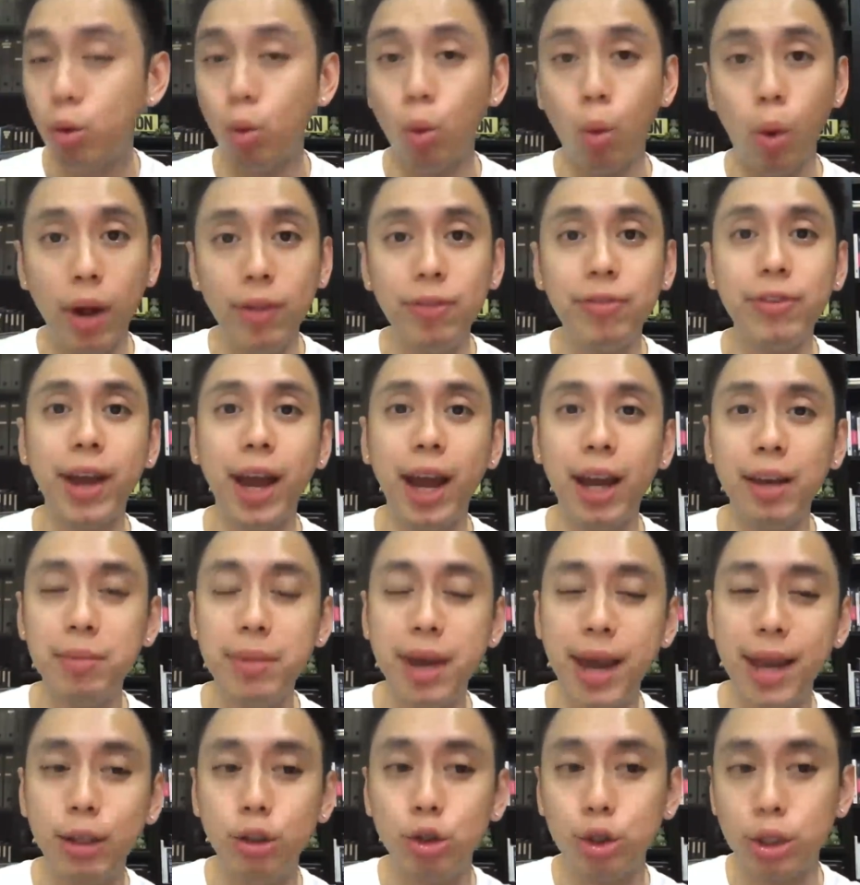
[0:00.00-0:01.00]
one time
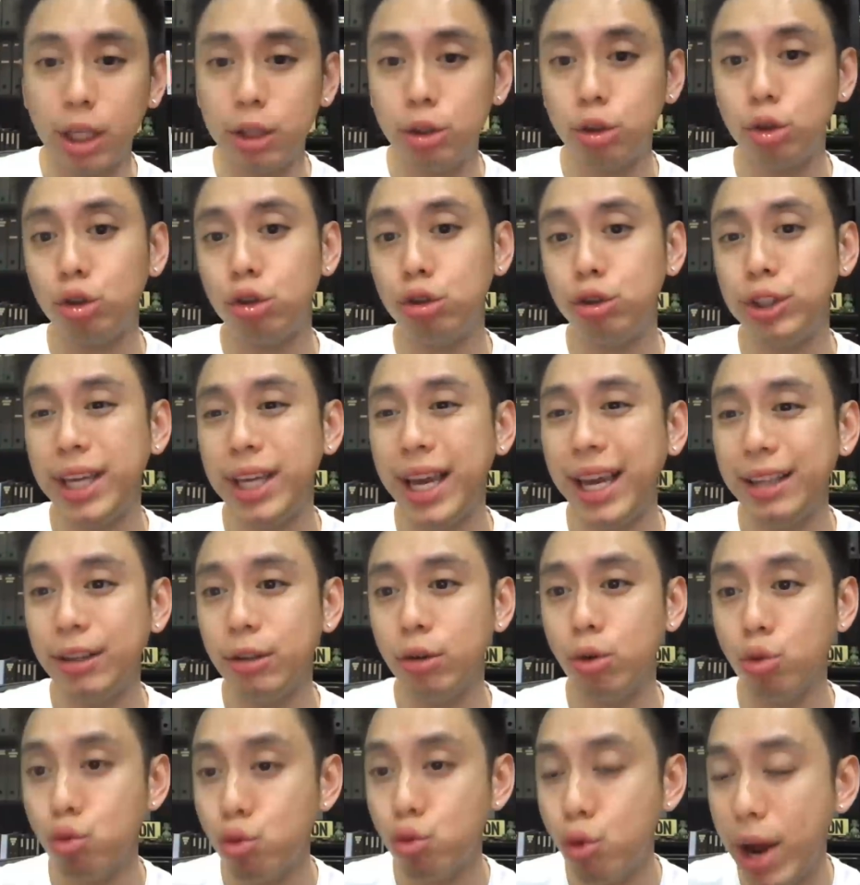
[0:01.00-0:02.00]
and you get to create
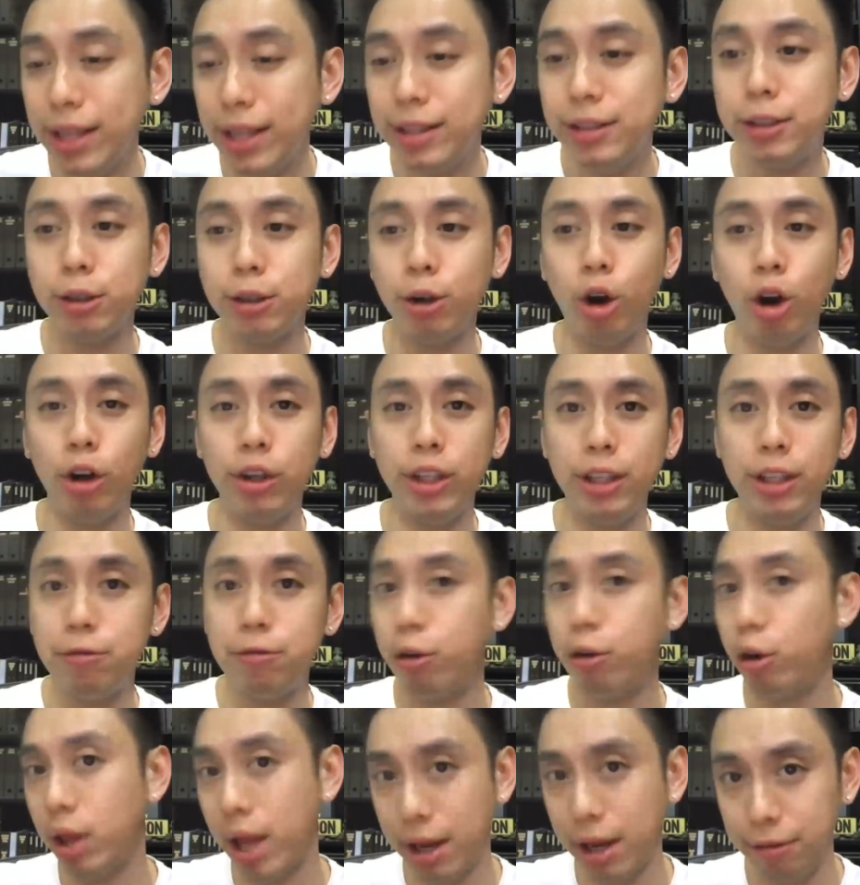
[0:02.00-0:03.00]
rent on it
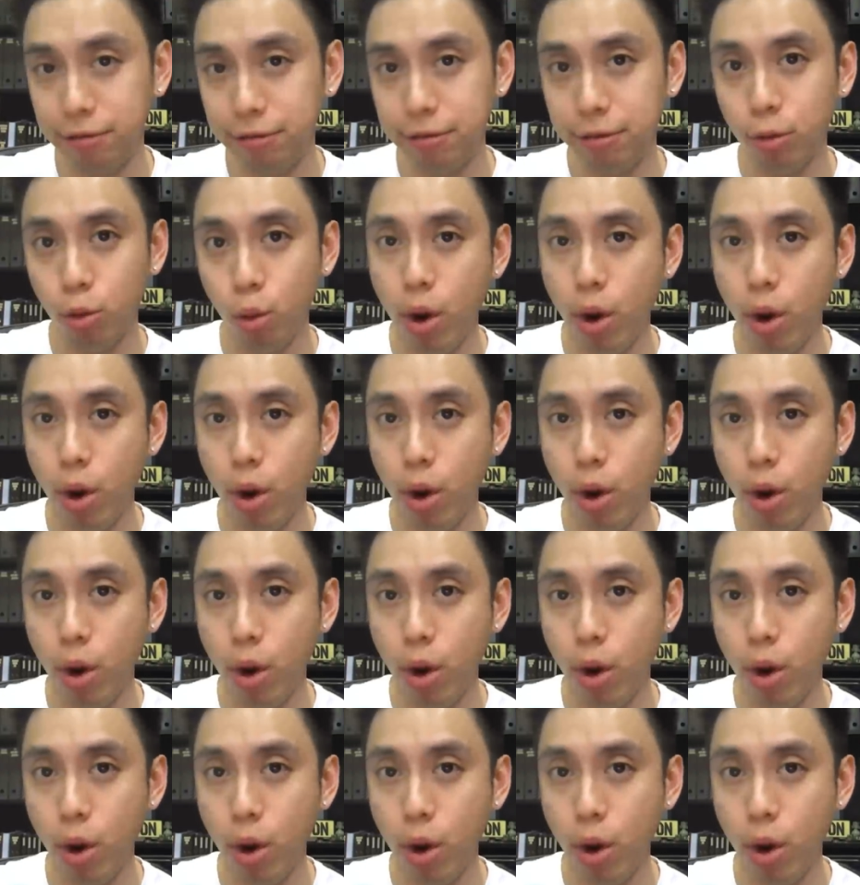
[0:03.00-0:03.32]
for life.